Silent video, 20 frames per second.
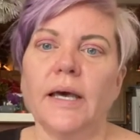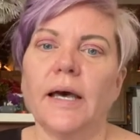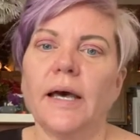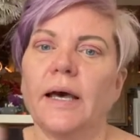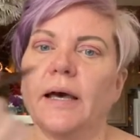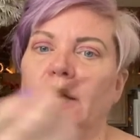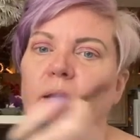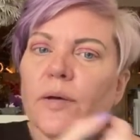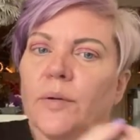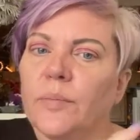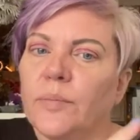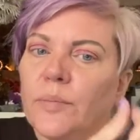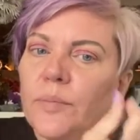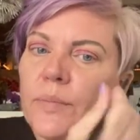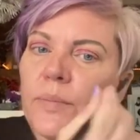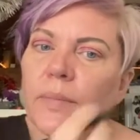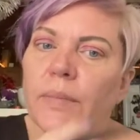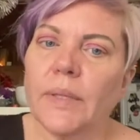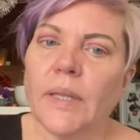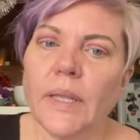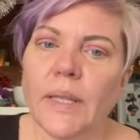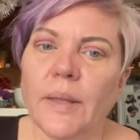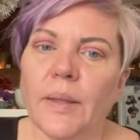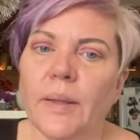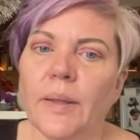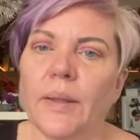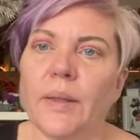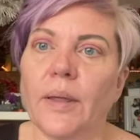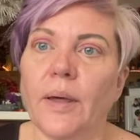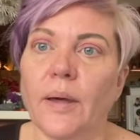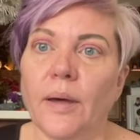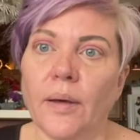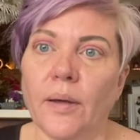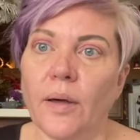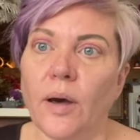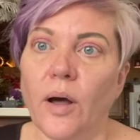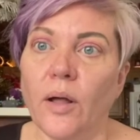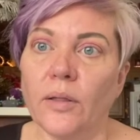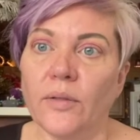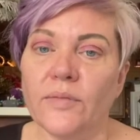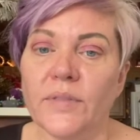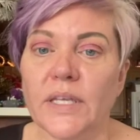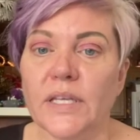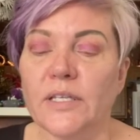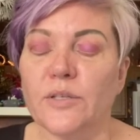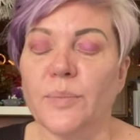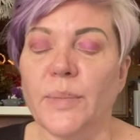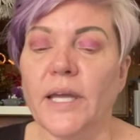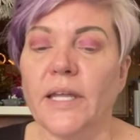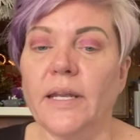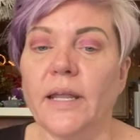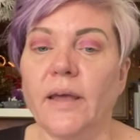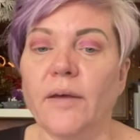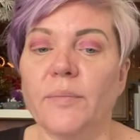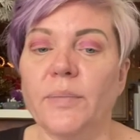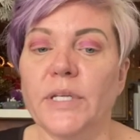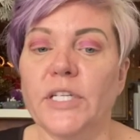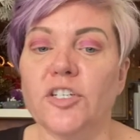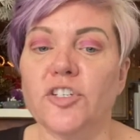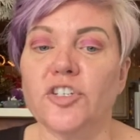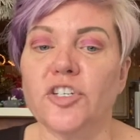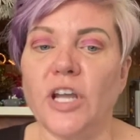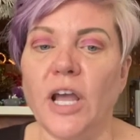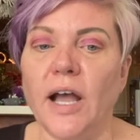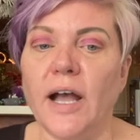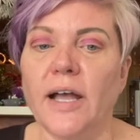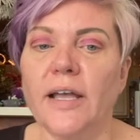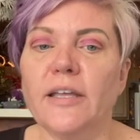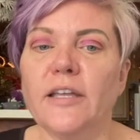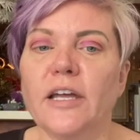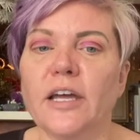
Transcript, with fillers: Um, uh, all of these men have been shot.